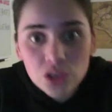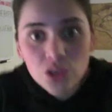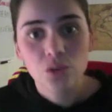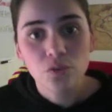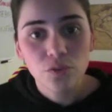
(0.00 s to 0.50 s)

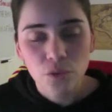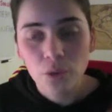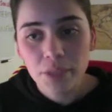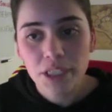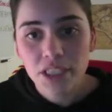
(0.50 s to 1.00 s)
to, for
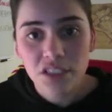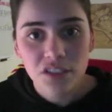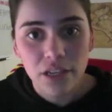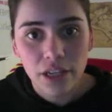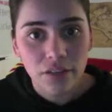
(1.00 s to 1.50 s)
me to
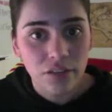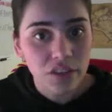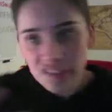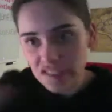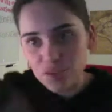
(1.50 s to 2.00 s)
say,
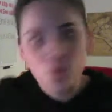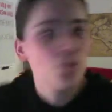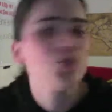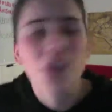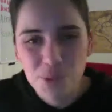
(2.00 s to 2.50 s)
this is who
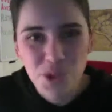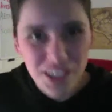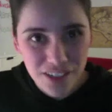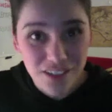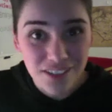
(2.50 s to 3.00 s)
Shepard
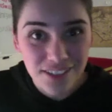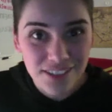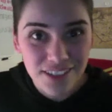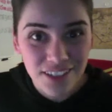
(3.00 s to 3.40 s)
is.